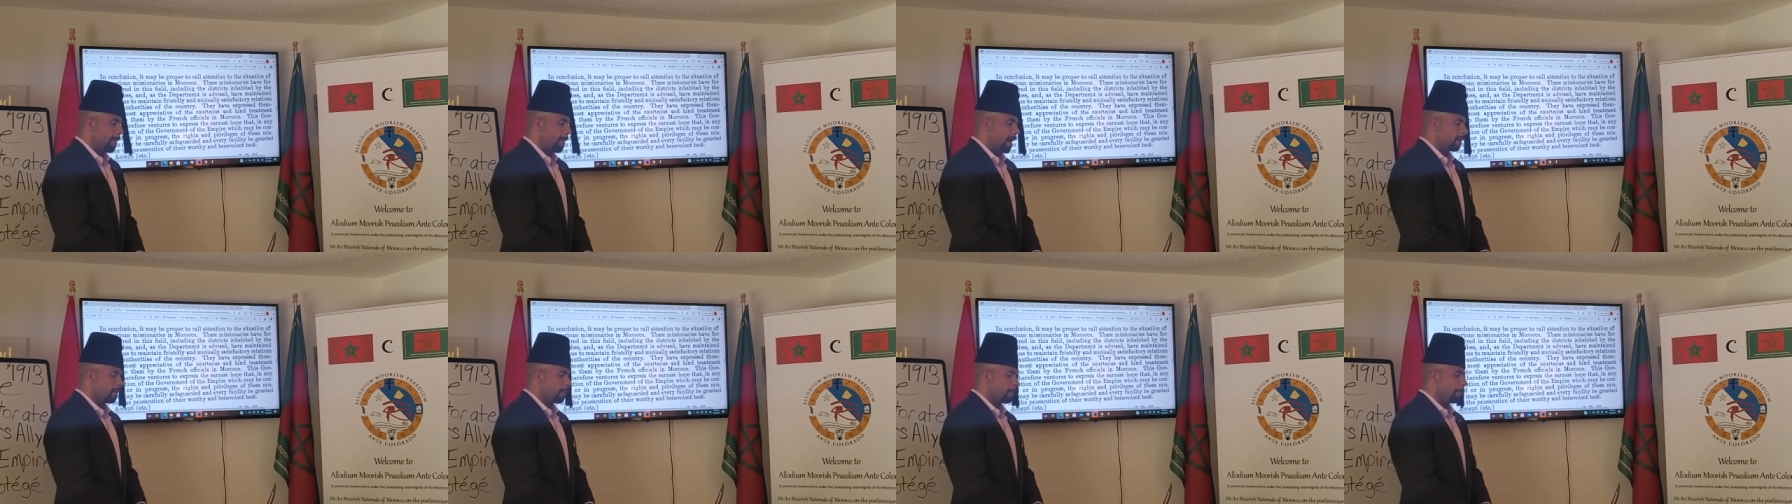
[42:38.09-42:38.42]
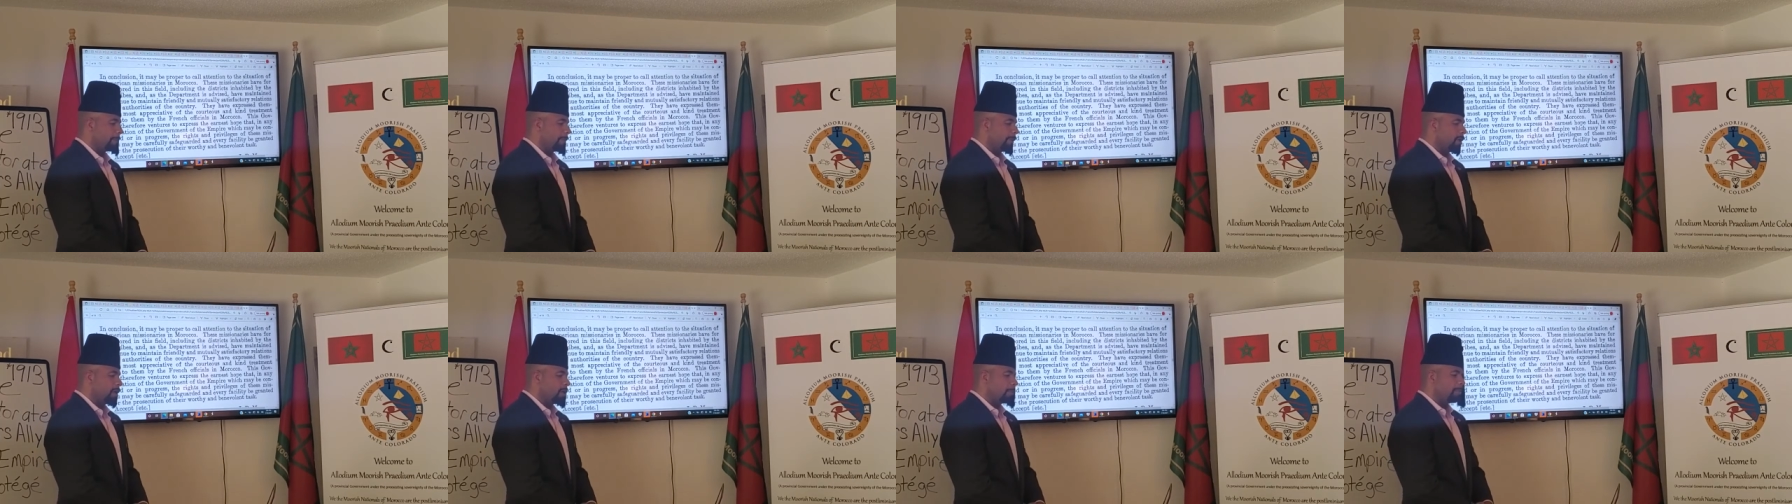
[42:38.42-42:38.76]
by the
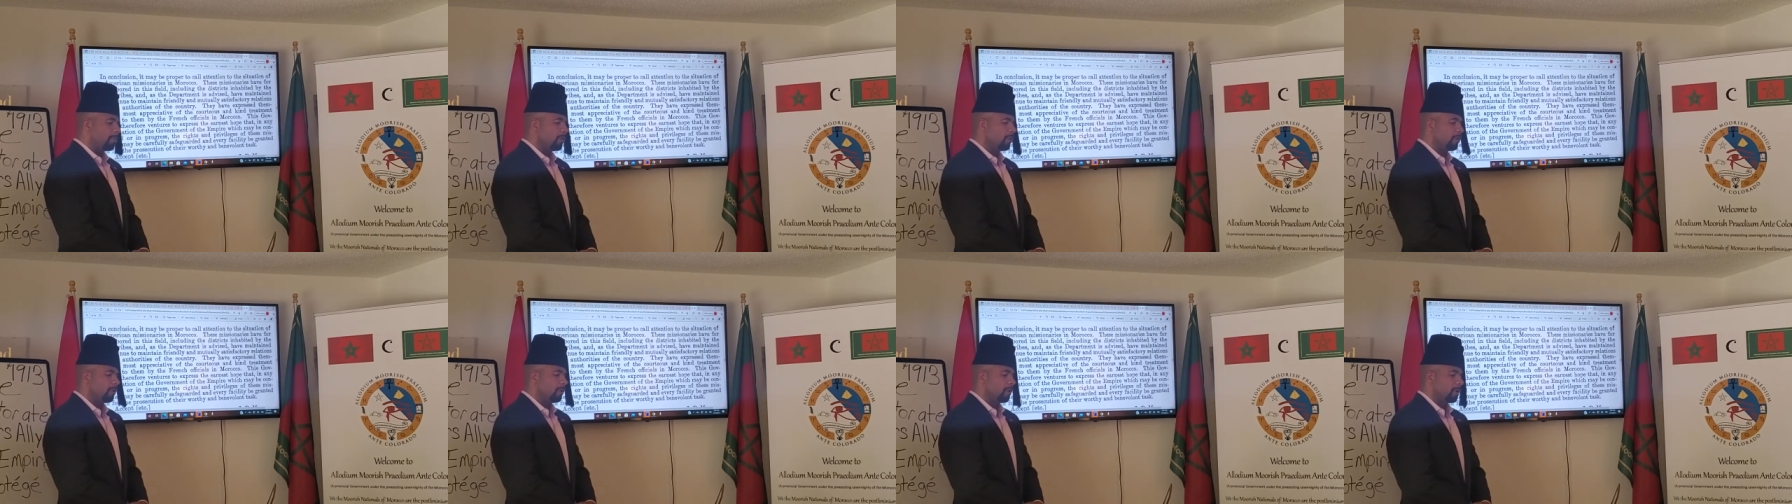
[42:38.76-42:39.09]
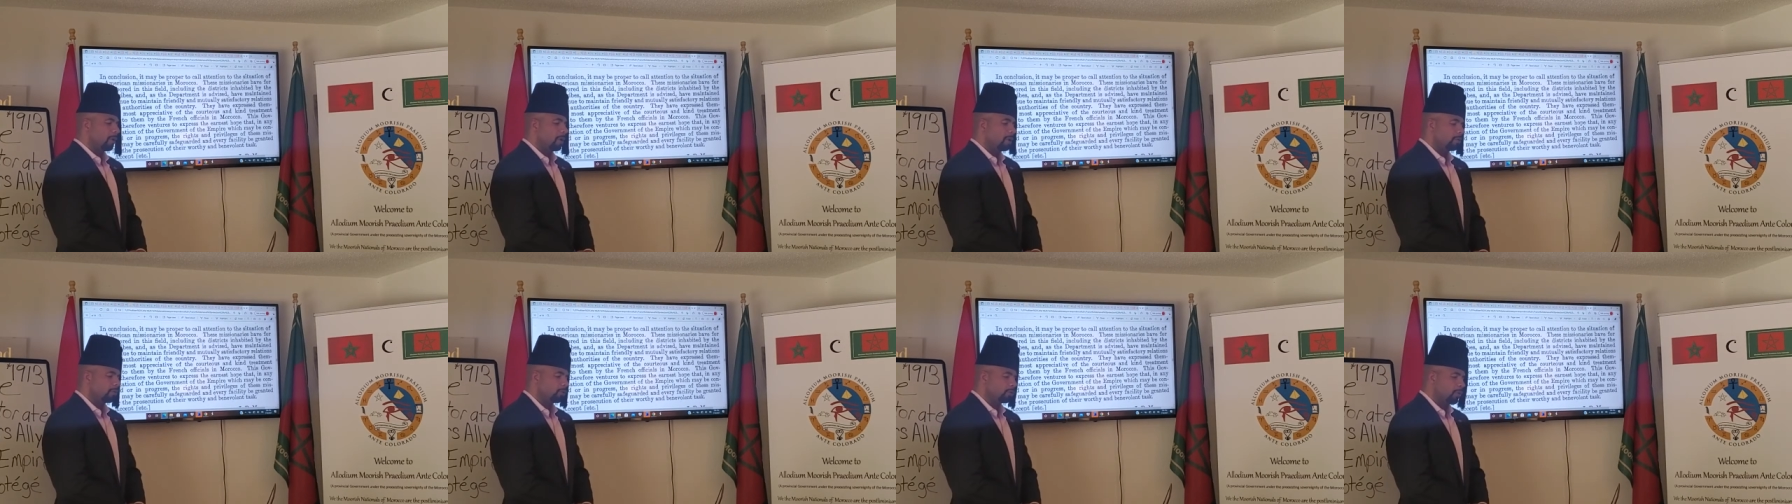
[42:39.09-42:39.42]
Berber
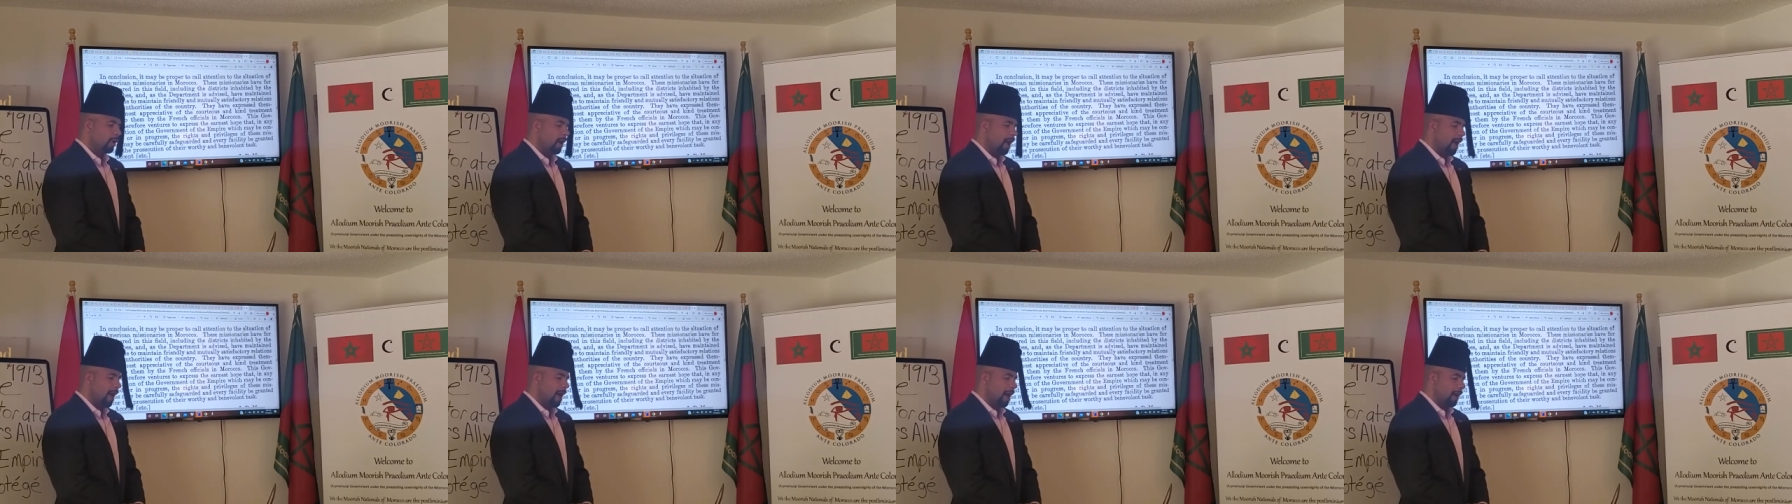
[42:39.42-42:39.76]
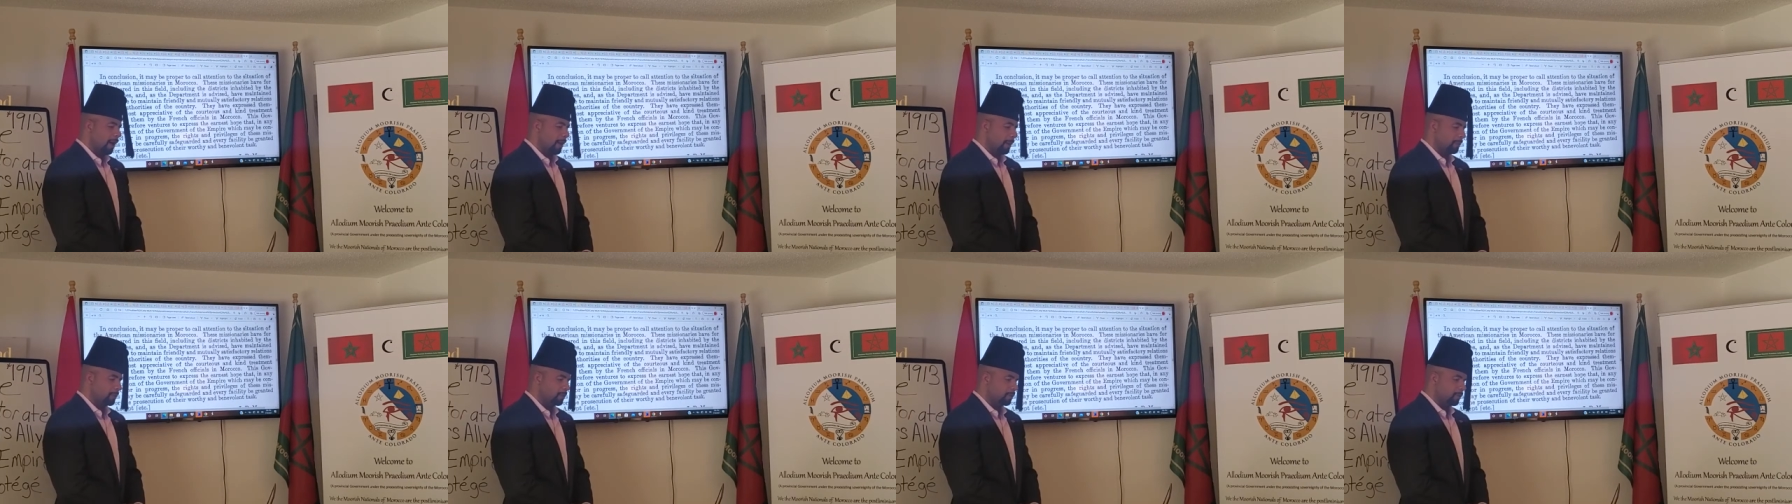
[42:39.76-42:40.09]

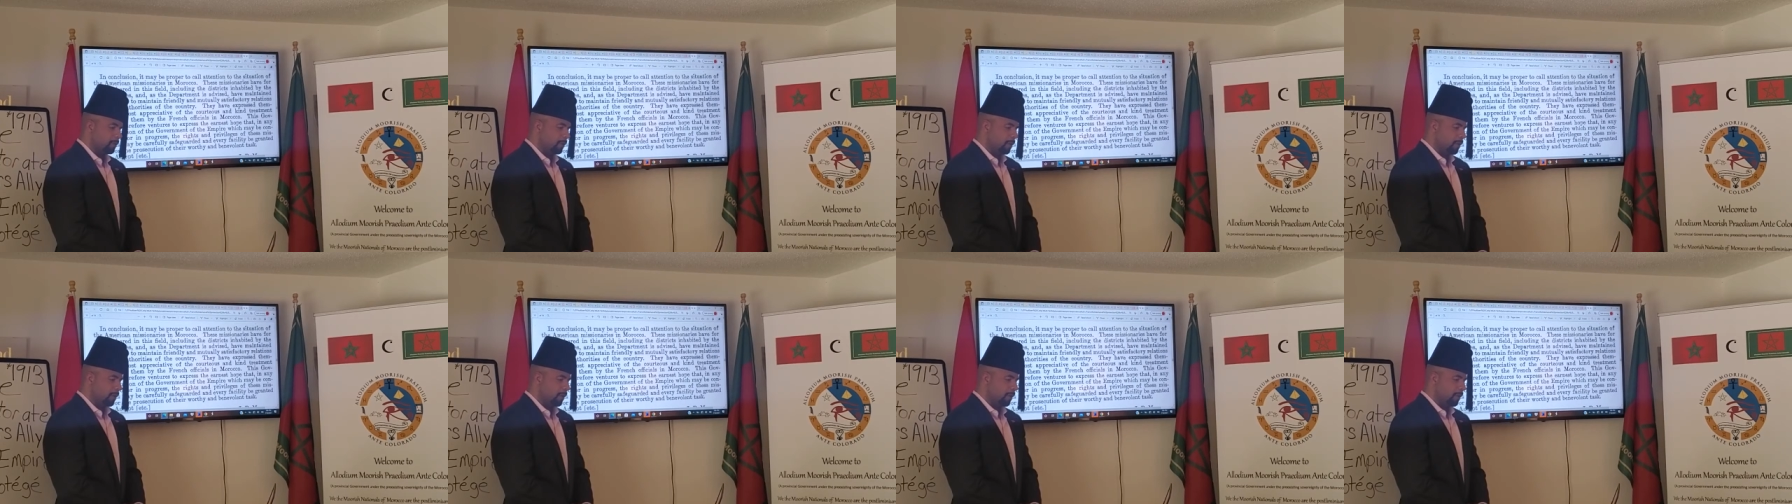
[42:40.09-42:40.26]
tribes,